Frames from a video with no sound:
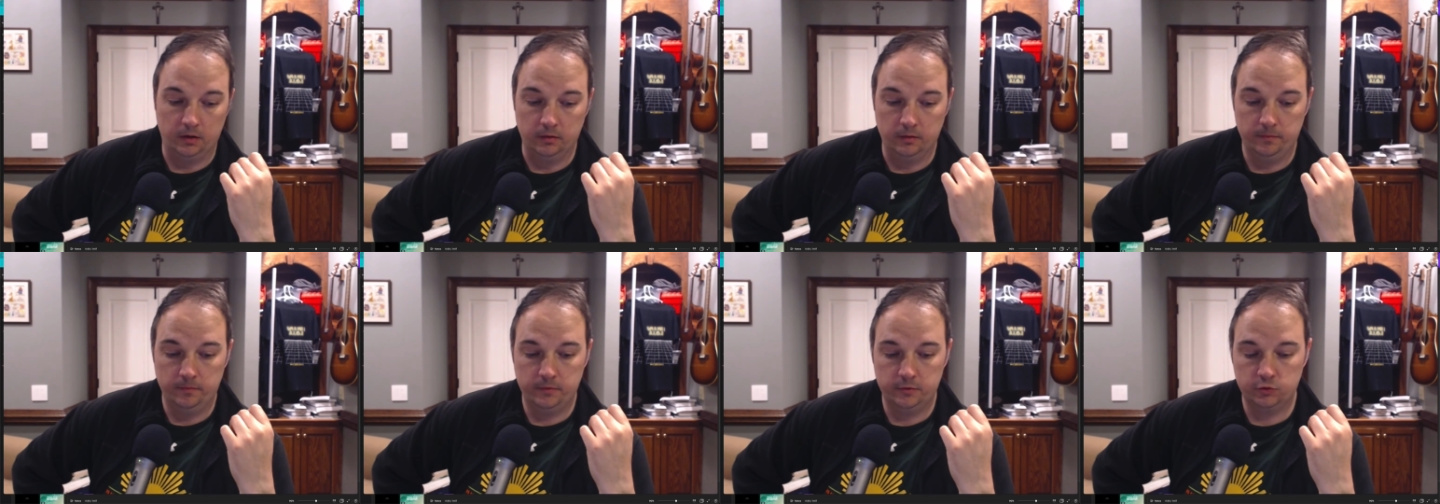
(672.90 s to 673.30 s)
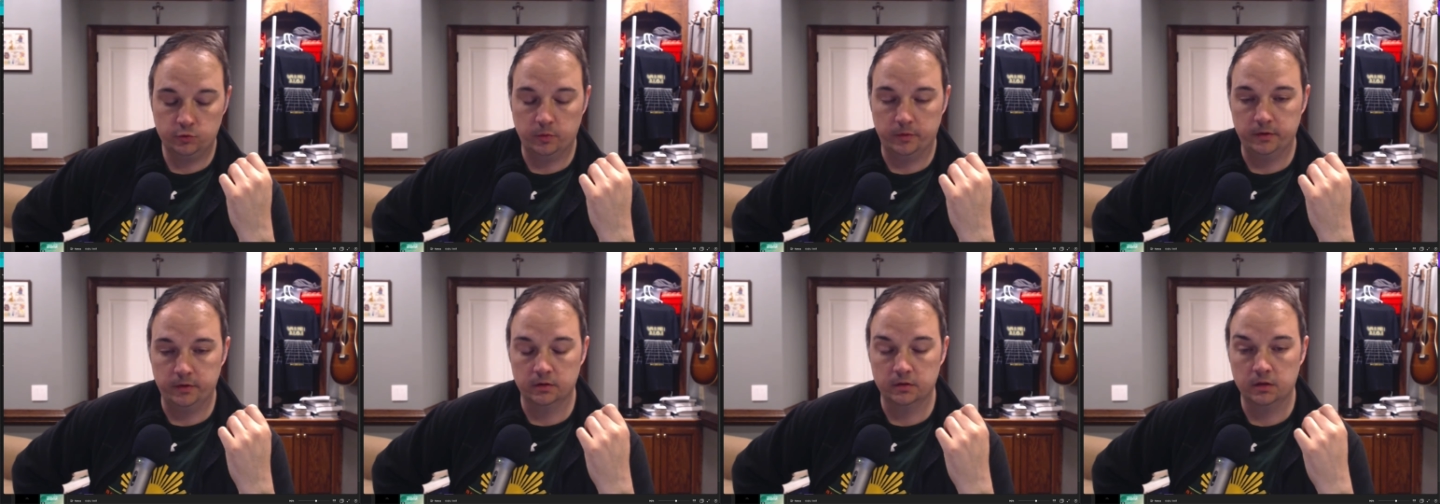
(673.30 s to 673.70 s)
20 or
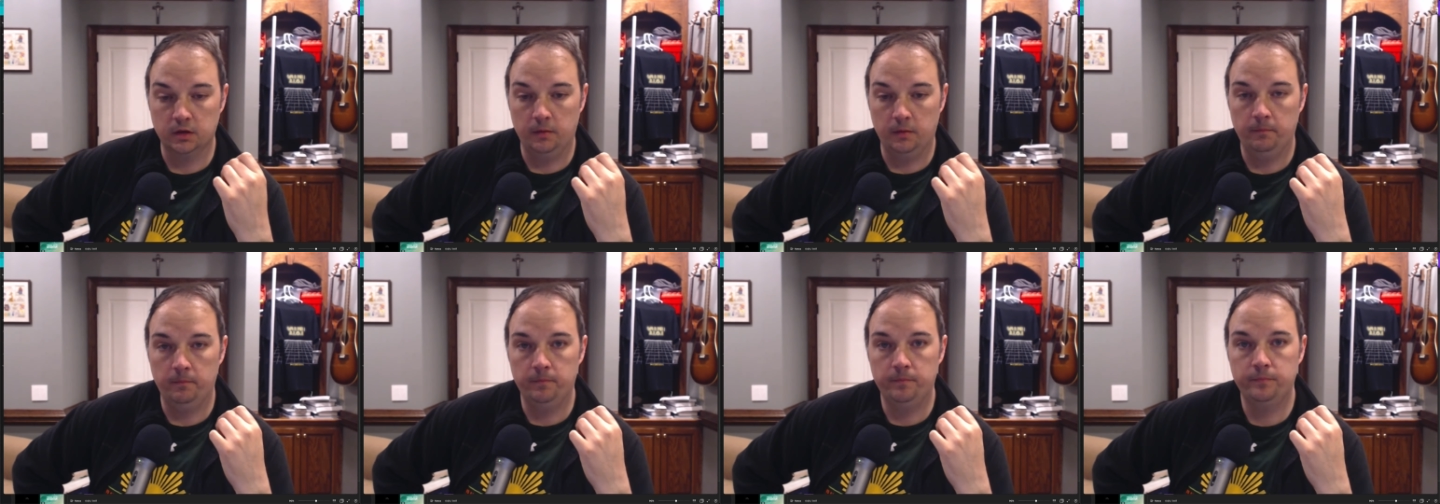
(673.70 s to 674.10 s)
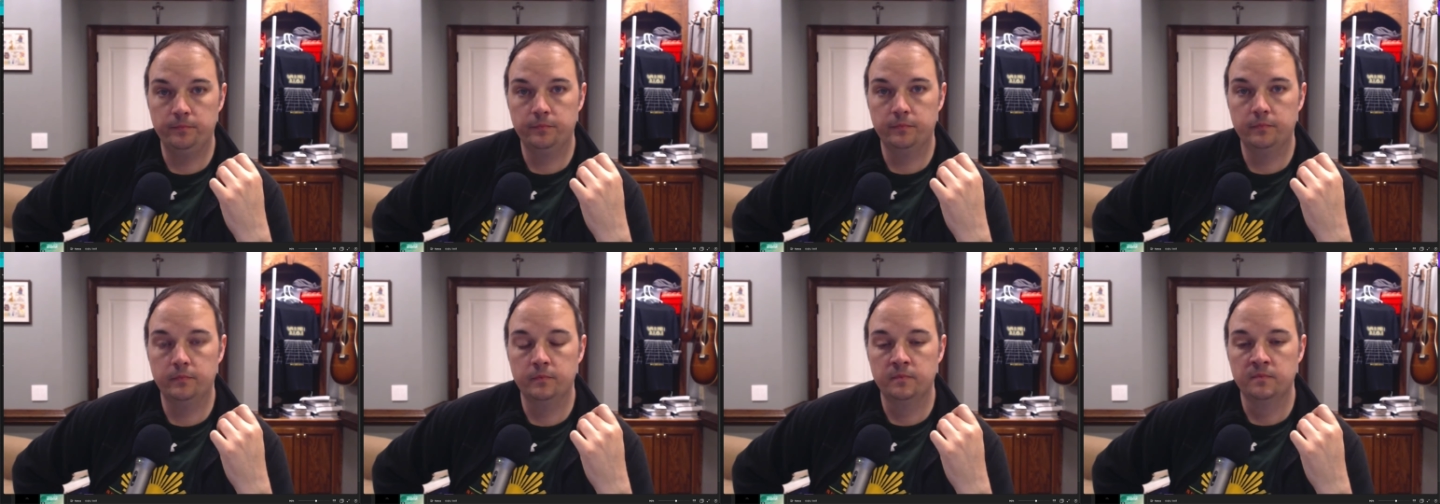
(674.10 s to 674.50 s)
some
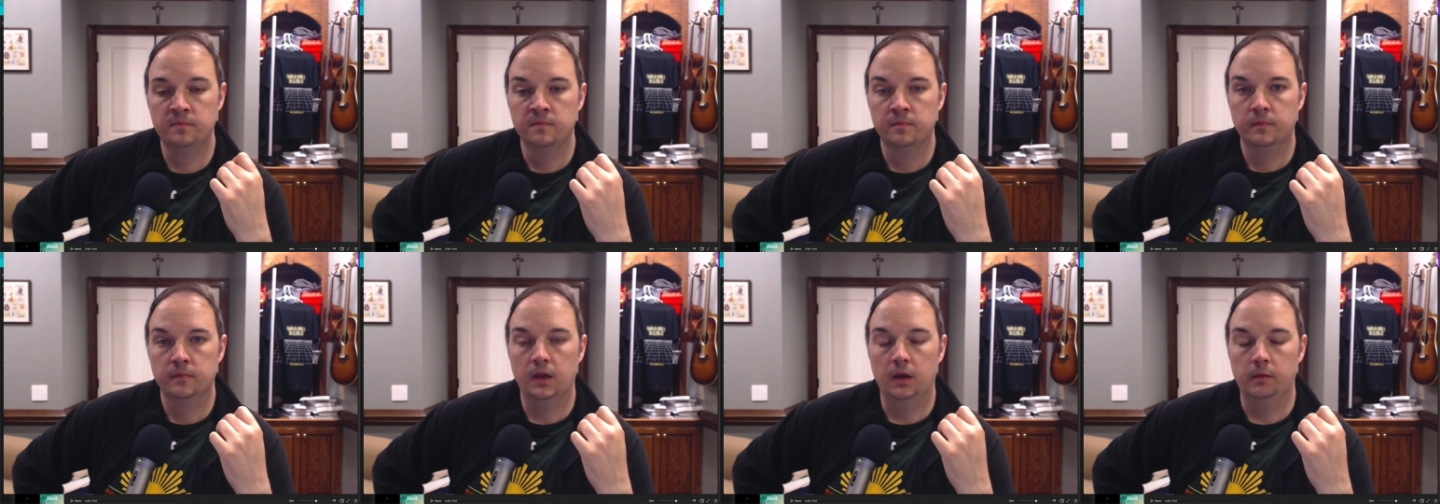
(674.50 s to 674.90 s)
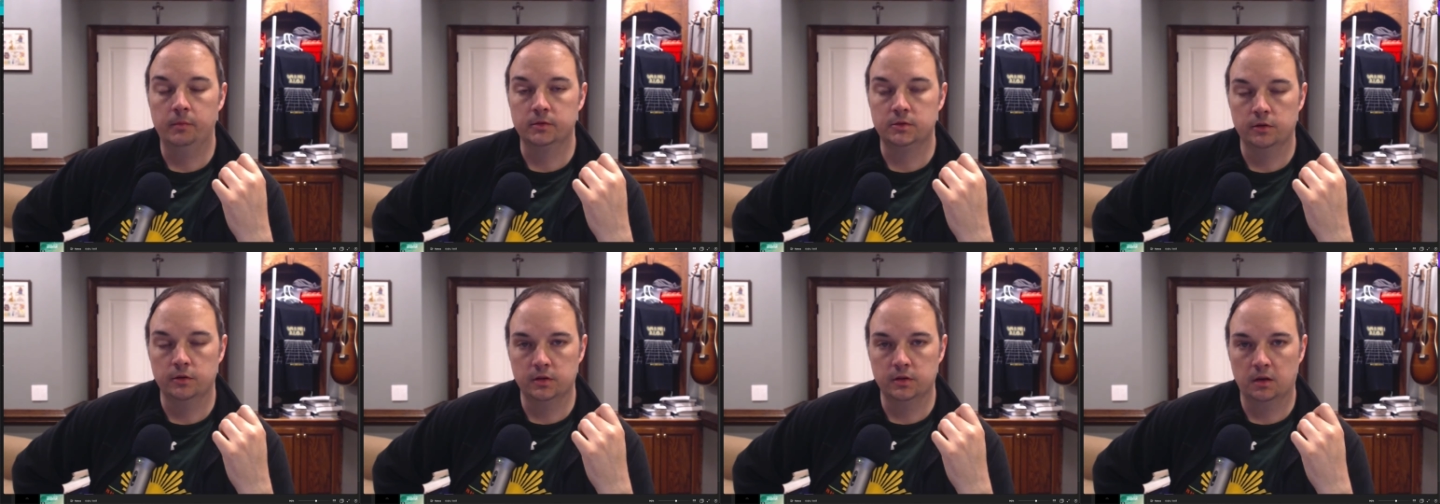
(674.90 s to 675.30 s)

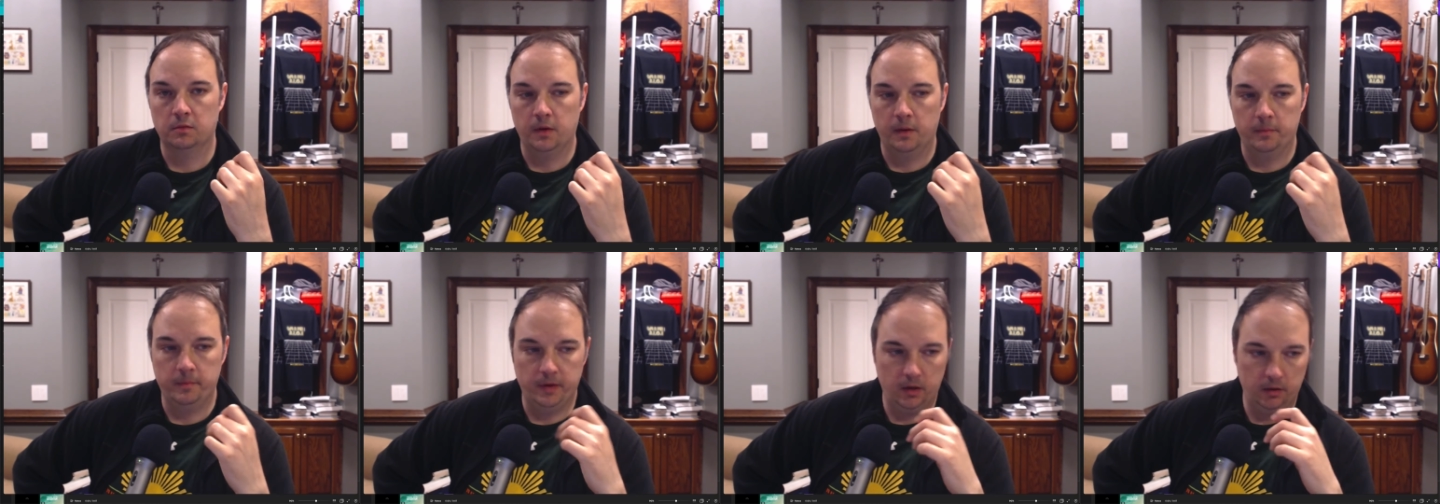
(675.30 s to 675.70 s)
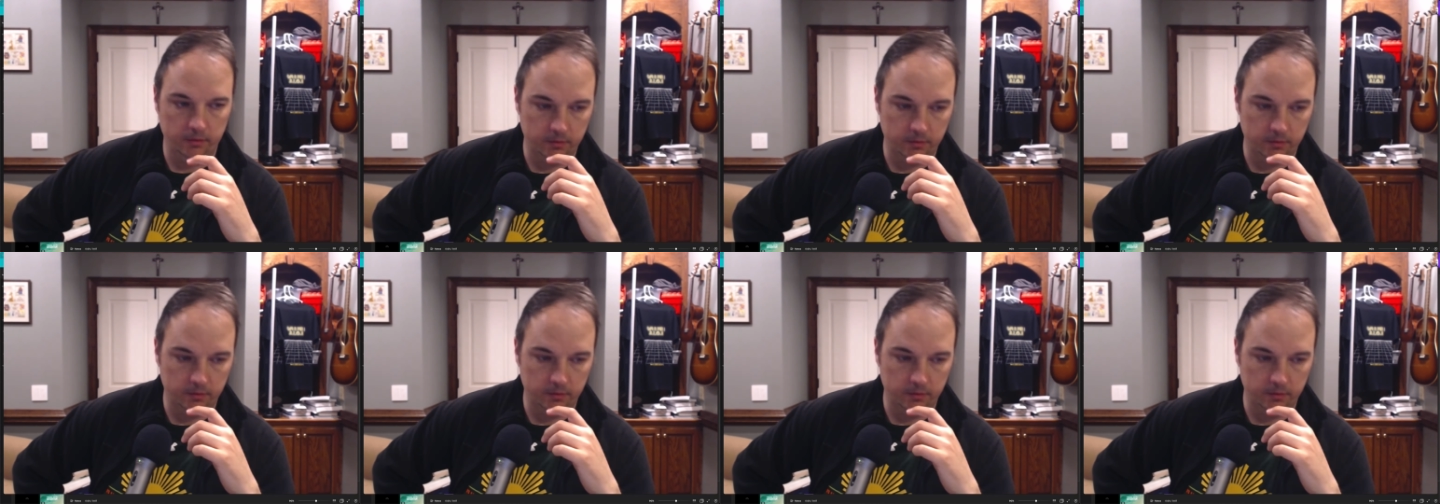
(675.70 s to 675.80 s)
episodes under my belt,